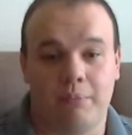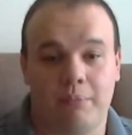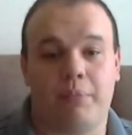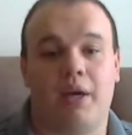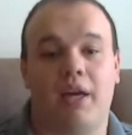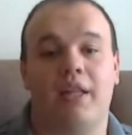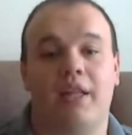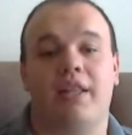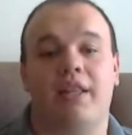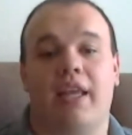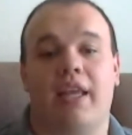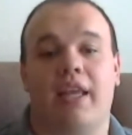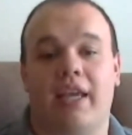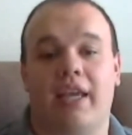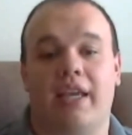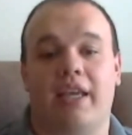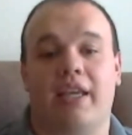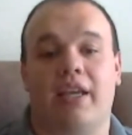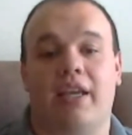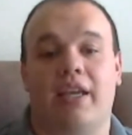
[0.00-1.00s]
But
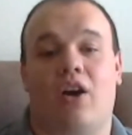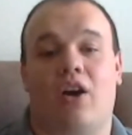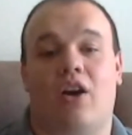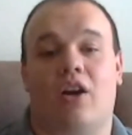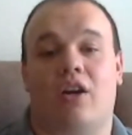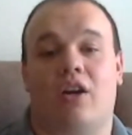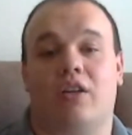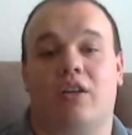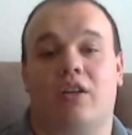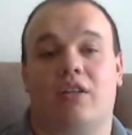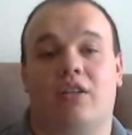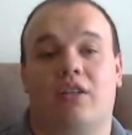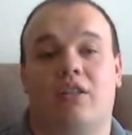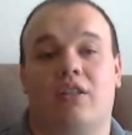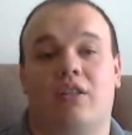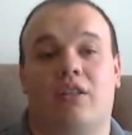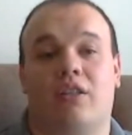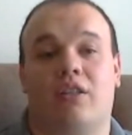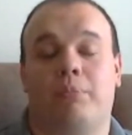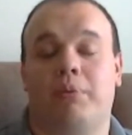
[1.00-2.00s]
they are
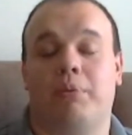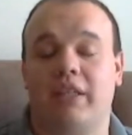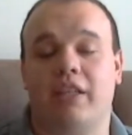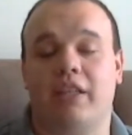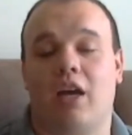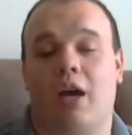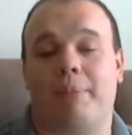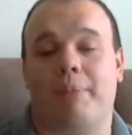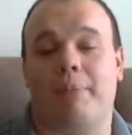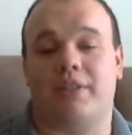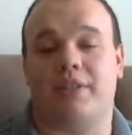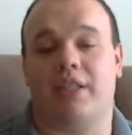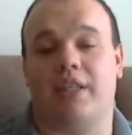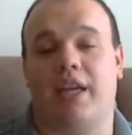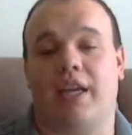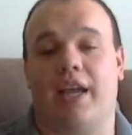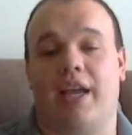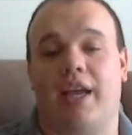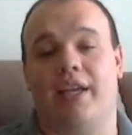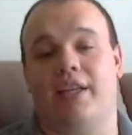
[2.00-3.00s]
completely the
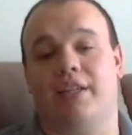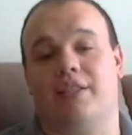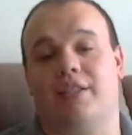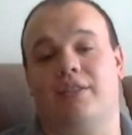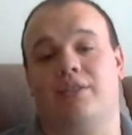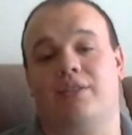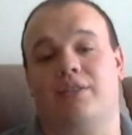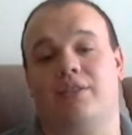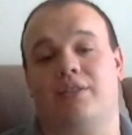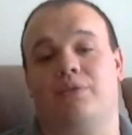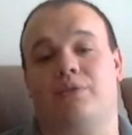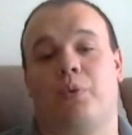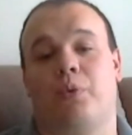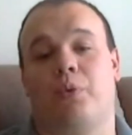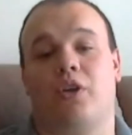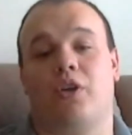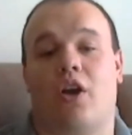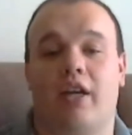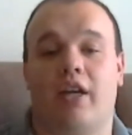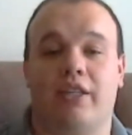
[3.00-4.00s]
opposite and work
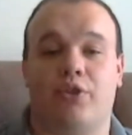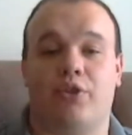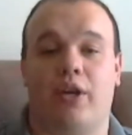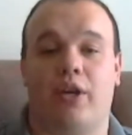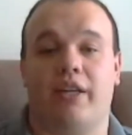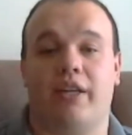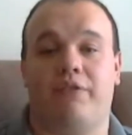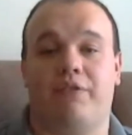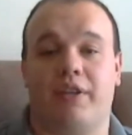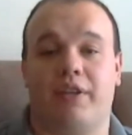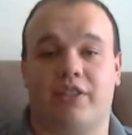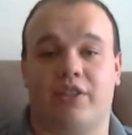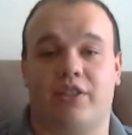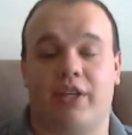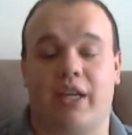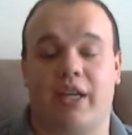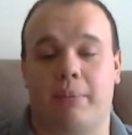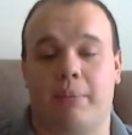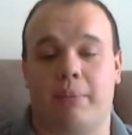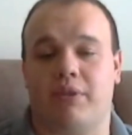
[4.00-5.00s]
hard at trying to fix
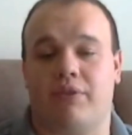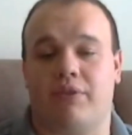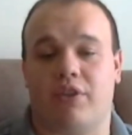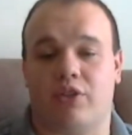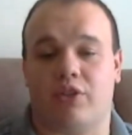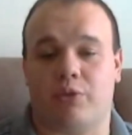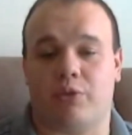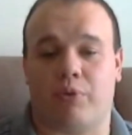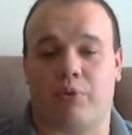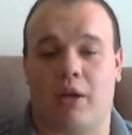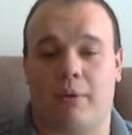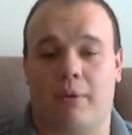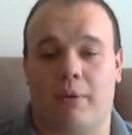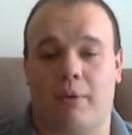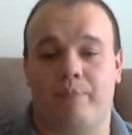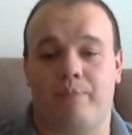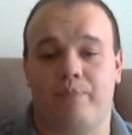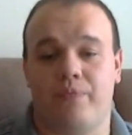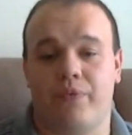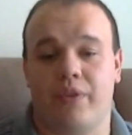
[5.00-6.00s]
their games if there's a problem.
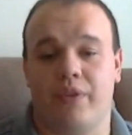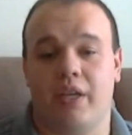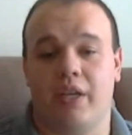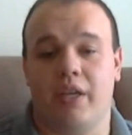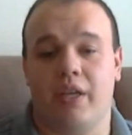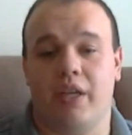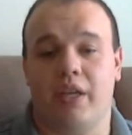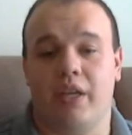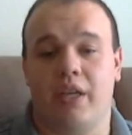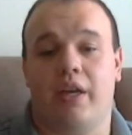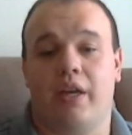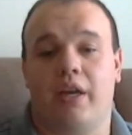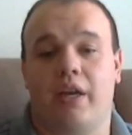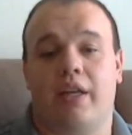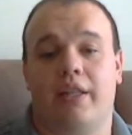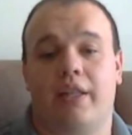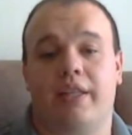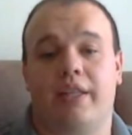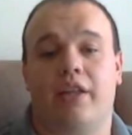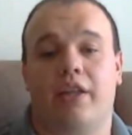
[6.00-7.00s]

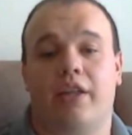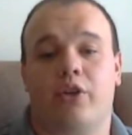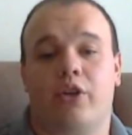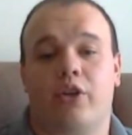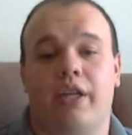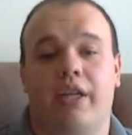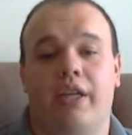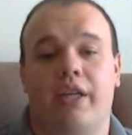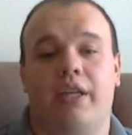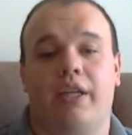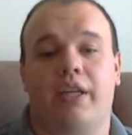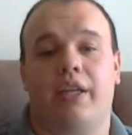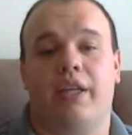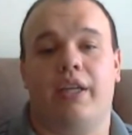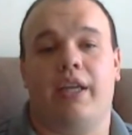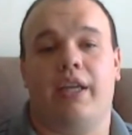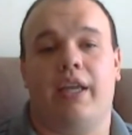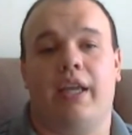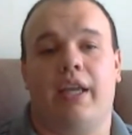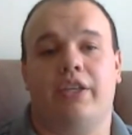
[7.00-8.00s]
The other
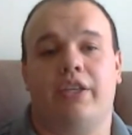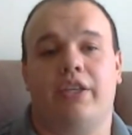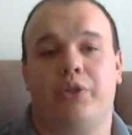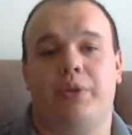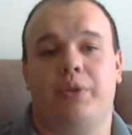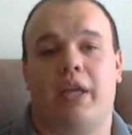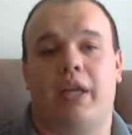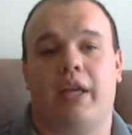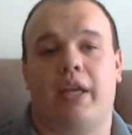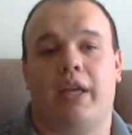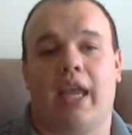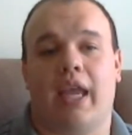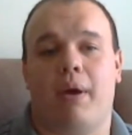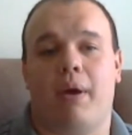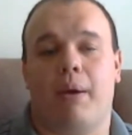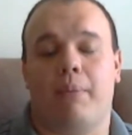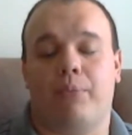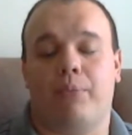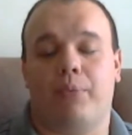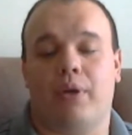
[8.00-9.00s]
issue that came
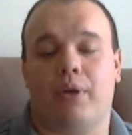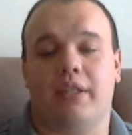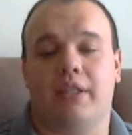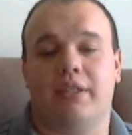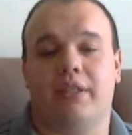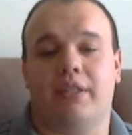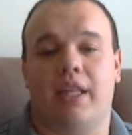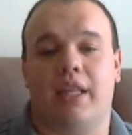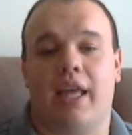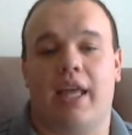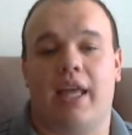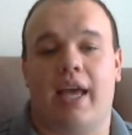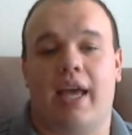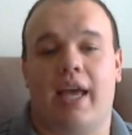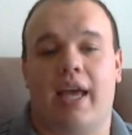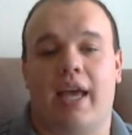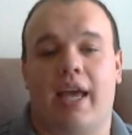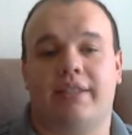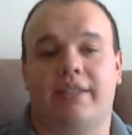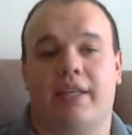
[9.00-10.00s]
up was
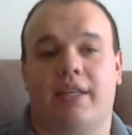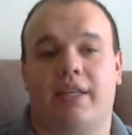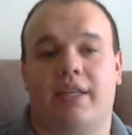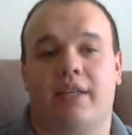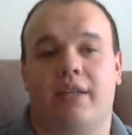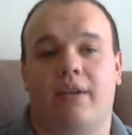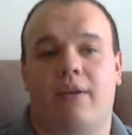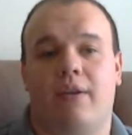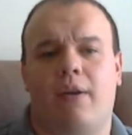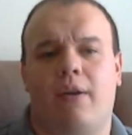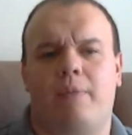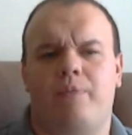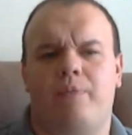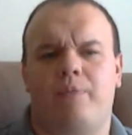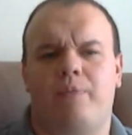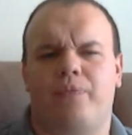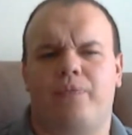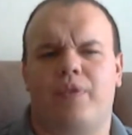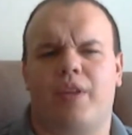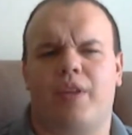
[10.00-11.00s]
that
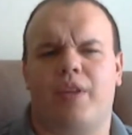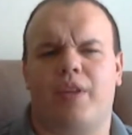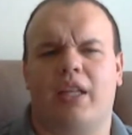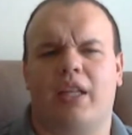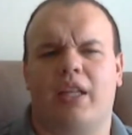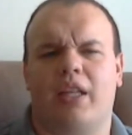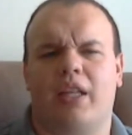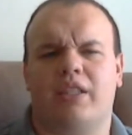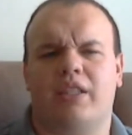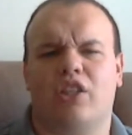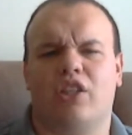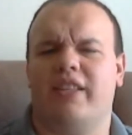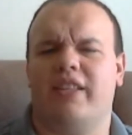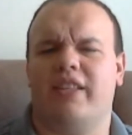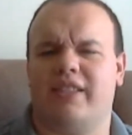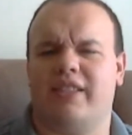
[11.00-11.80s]
it's a lot of the